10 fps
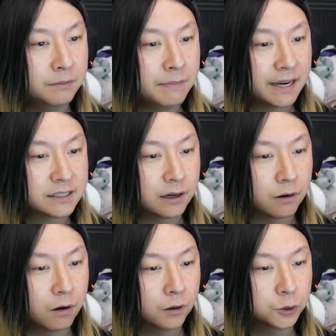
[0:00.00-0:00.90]
max out
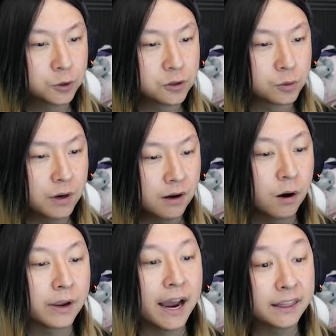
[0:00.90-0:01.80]
our archers as well.
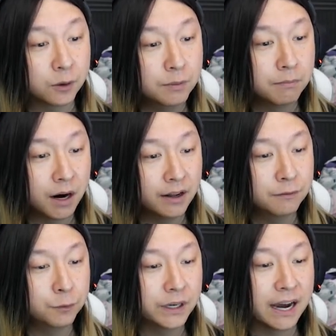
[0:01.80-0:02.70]
Okay, I think we might
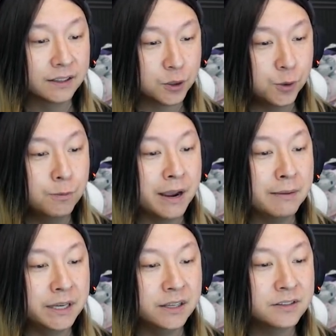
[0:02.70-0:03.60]
have. We got two
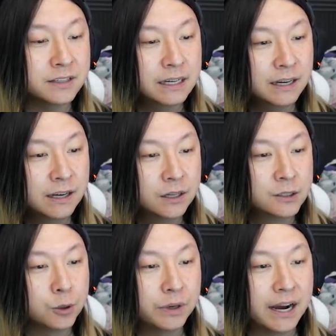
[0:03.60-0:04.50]
babies.
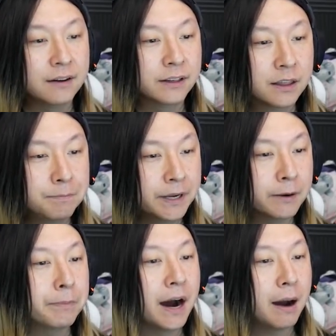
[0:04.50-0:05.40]
So we got like the
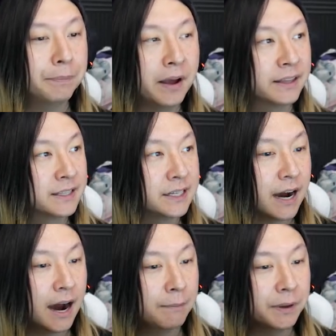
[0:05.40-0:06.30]
big papa at the
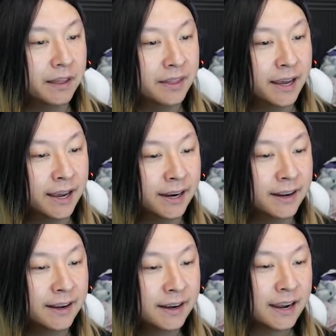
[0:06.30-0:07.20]
top, and then
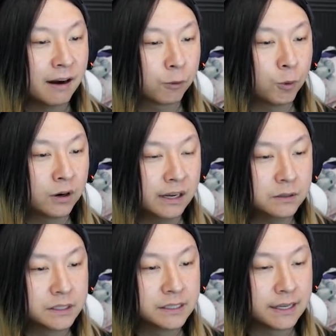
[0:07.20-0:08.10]
everyone
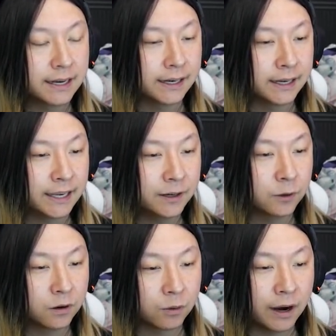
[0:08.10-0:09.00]
else is like a kid
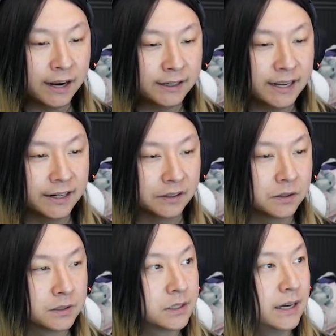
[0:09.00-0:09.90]
or a grandkid, it
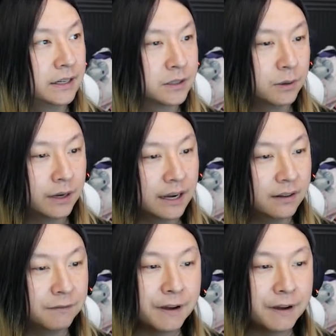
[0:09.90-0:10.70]
looks like. So again, the